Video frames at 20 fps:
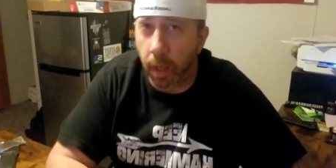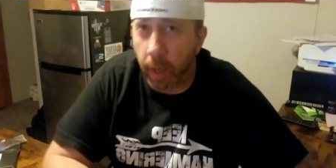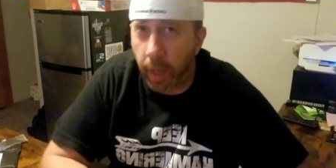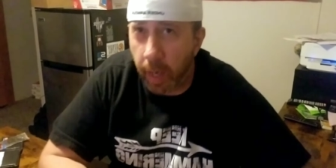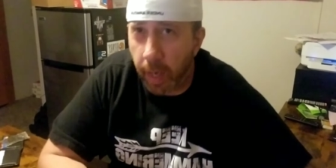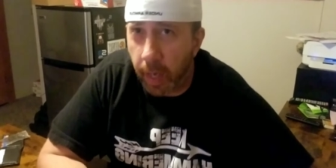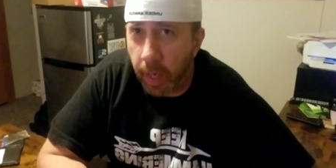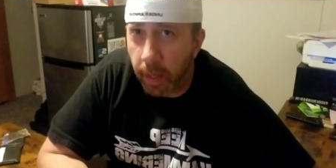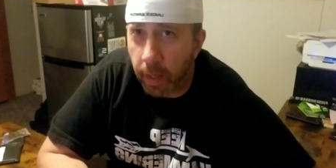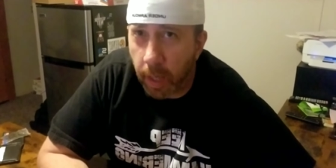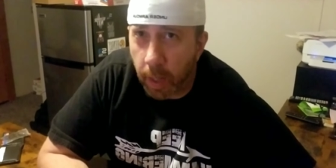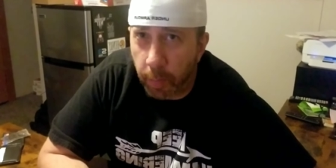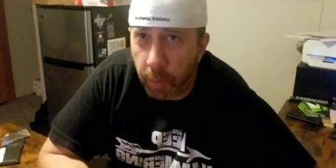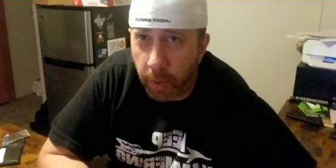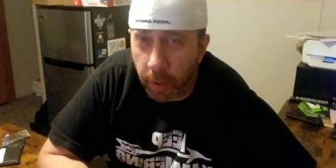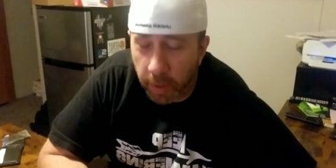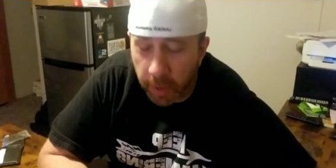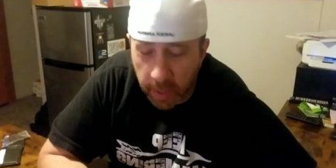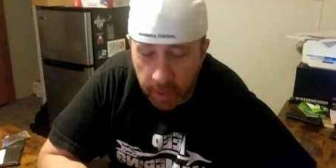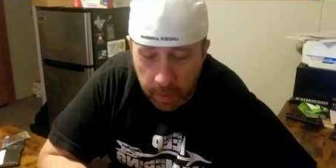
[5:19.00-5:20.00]
And I'll put a
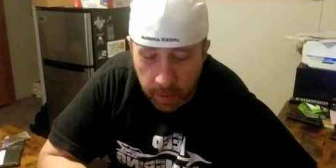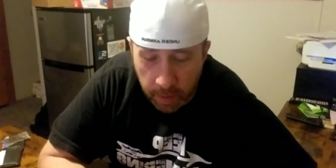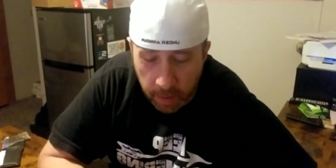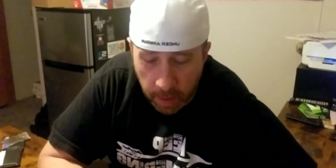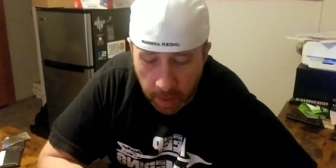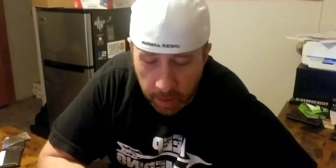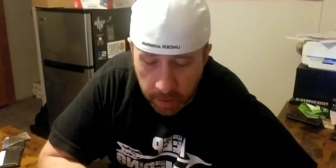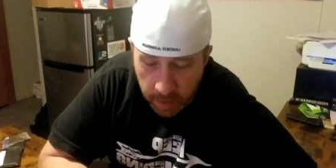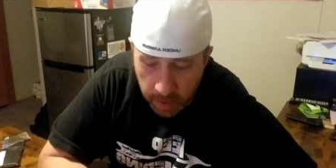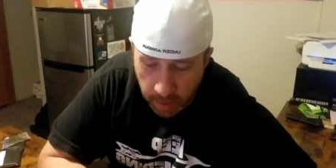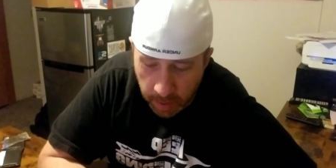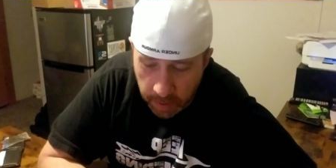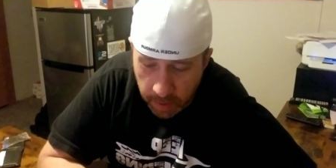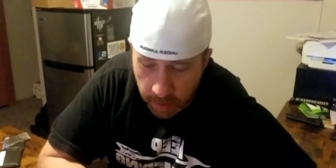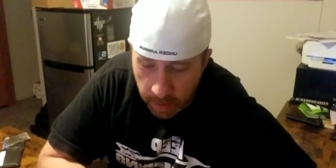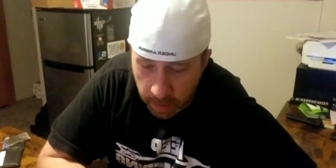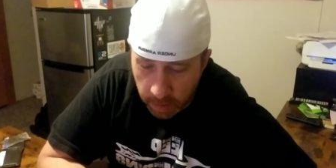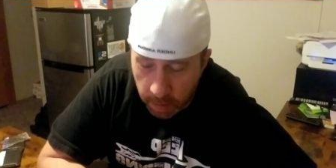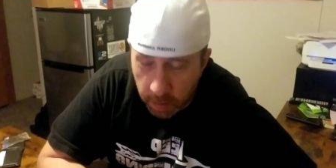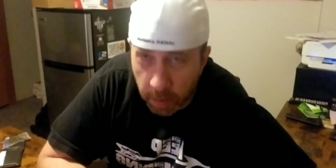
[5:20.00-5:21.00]
link to their sites
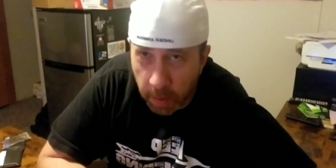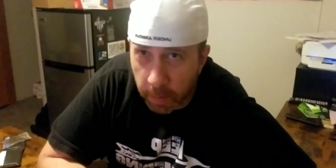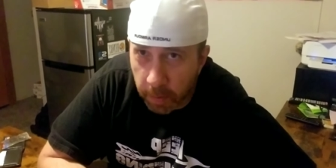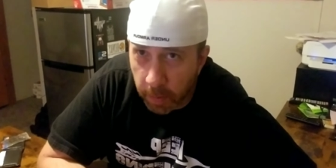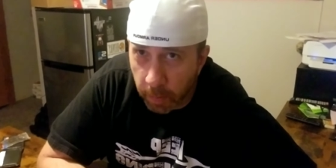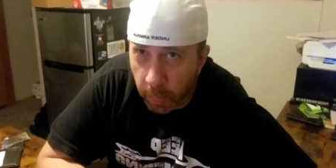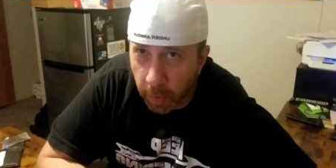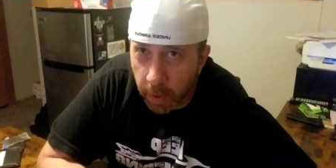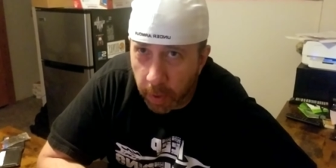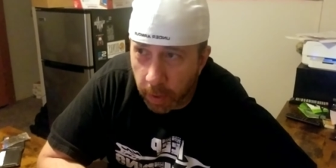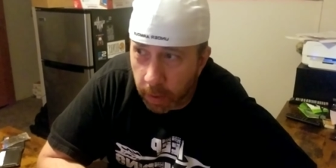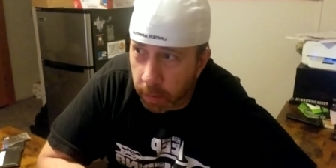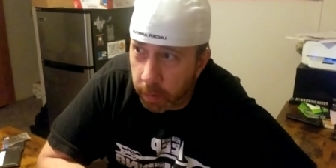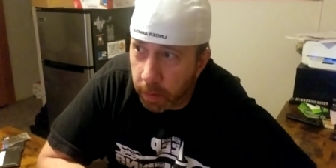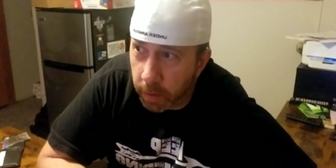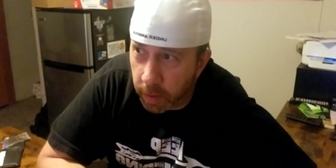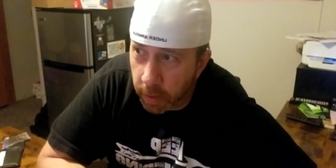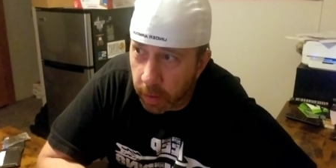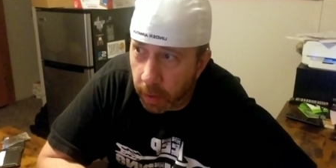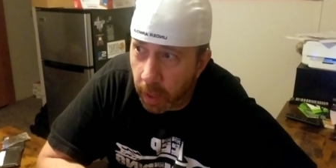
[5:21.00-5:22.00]
in the description below.
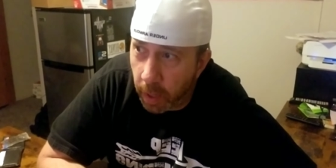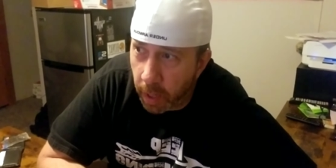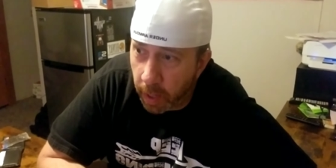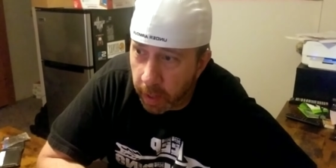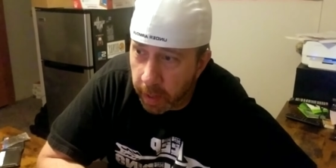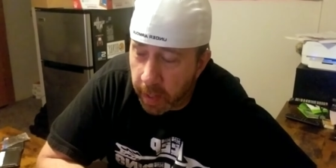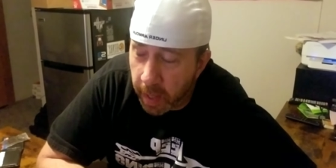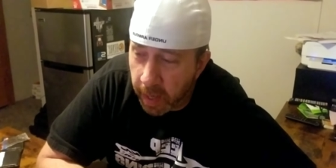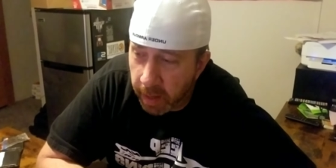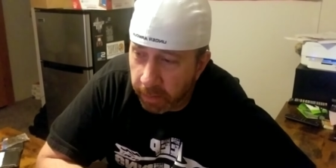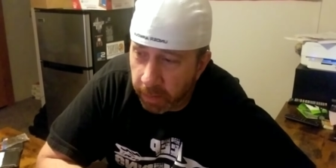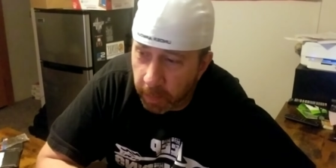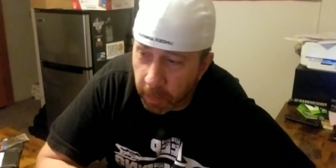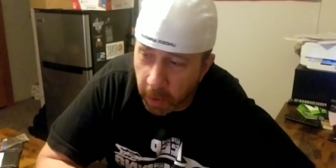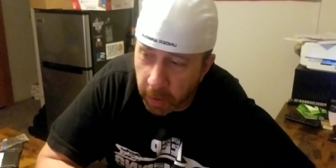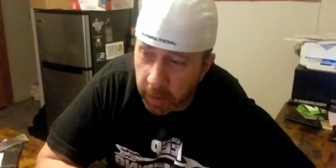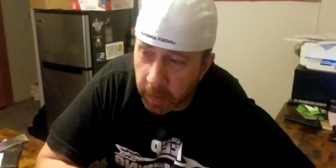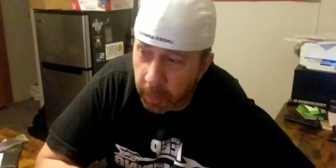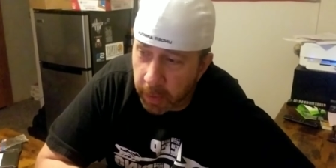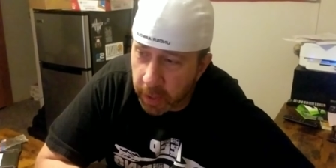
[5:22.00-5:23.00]
Dave from
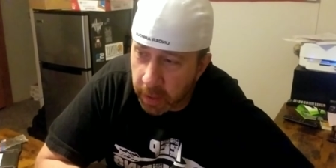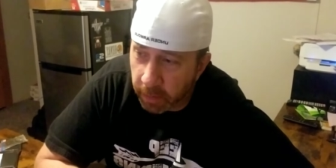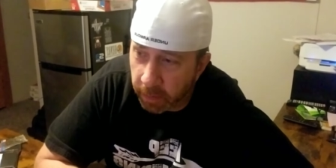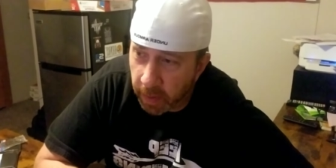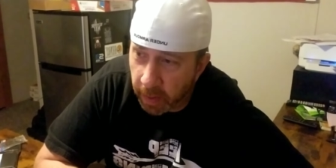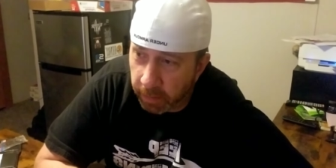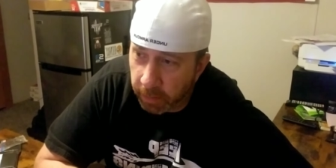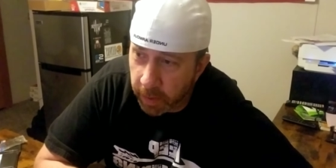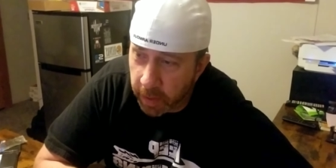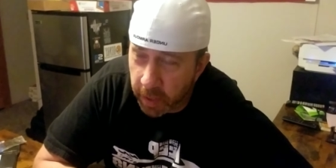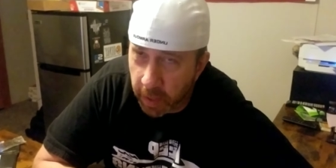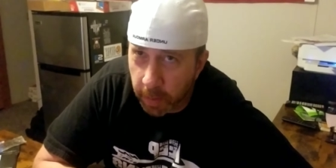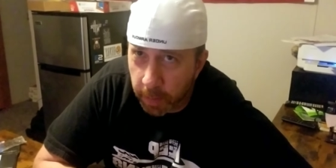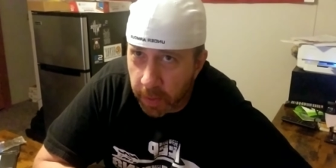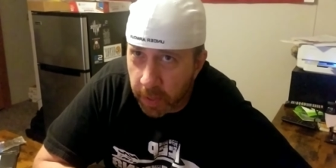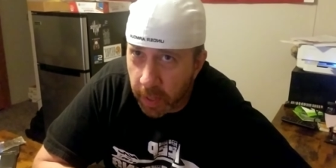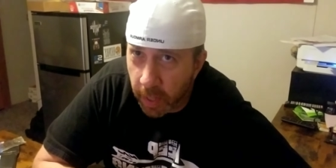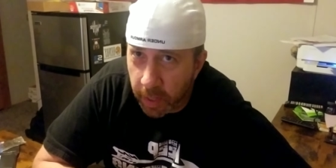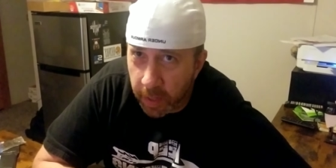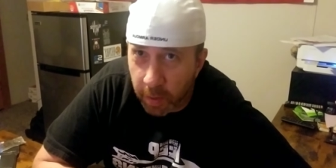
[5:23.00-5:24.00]
Ultimate Survival Tips,
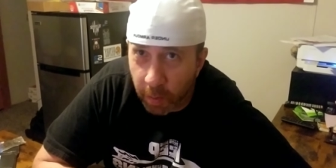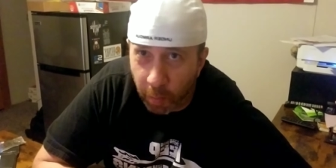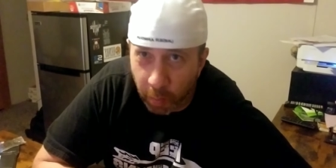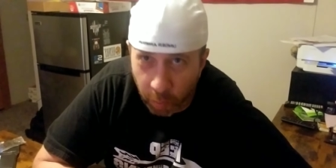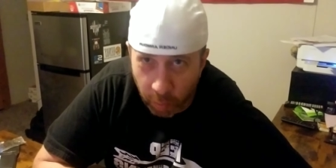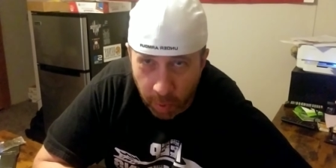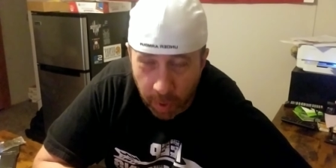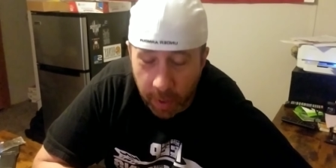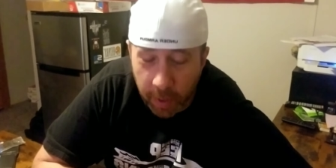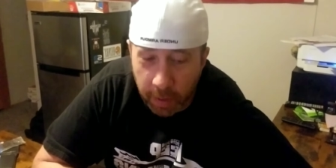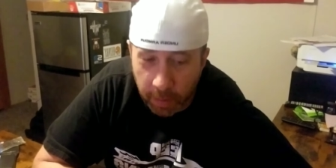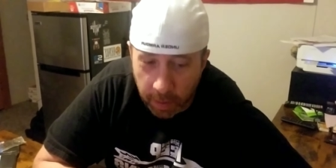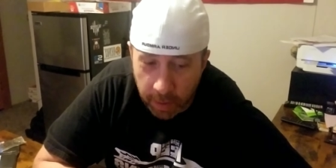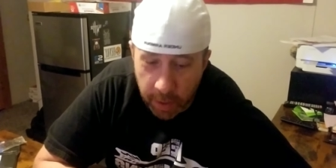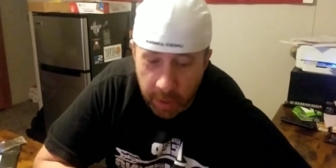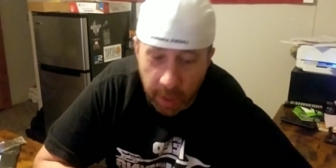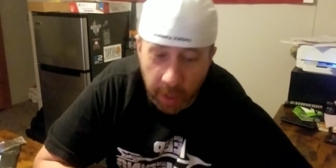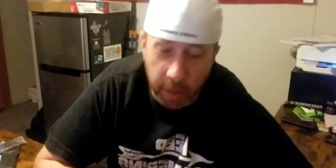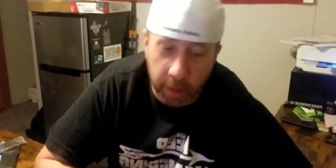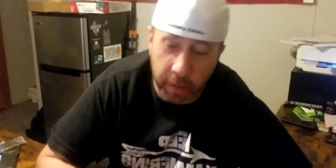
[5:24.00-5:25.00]
that is a really great
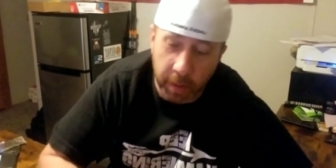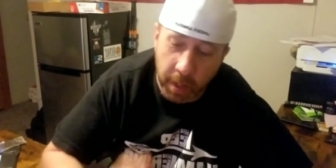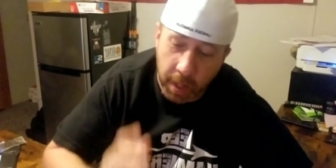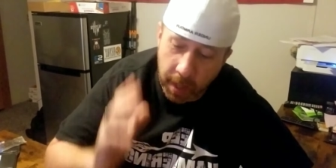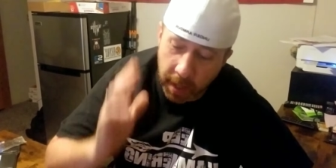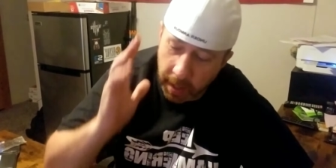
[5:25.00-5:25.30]
channel.